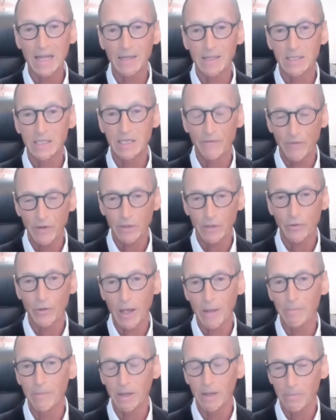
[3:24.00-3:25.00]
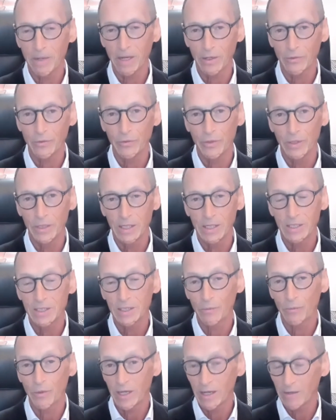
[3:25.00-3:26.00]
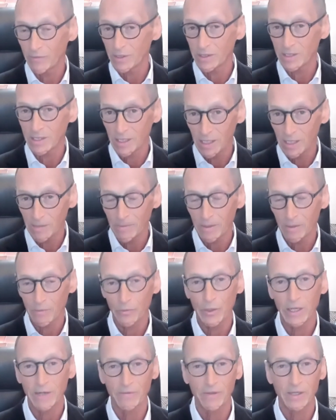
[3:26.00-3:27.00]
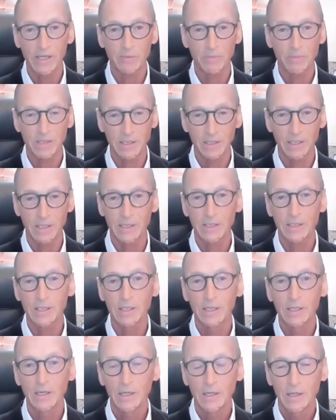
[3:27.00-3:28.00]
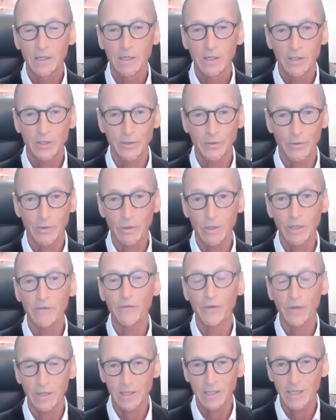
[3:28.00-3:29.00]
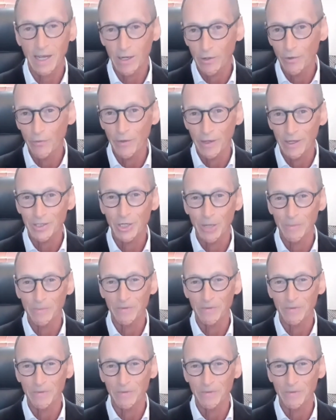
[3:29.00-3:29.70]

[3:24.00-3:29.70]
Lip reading: difficult unmet medical needs. And we have the team and we have the expertise to gleefully take on that type